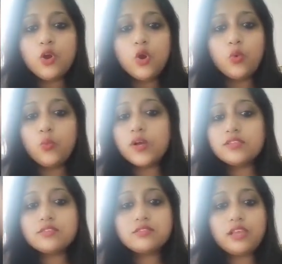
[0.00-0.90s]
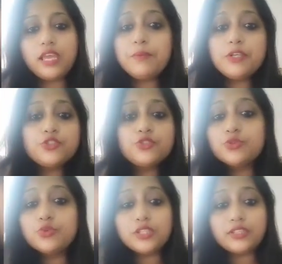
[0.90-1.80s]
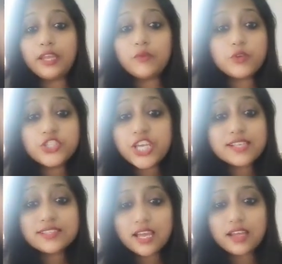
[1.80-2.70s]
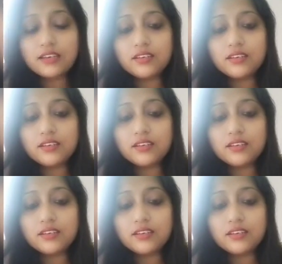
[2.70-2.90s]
was able to do the thing which he has done.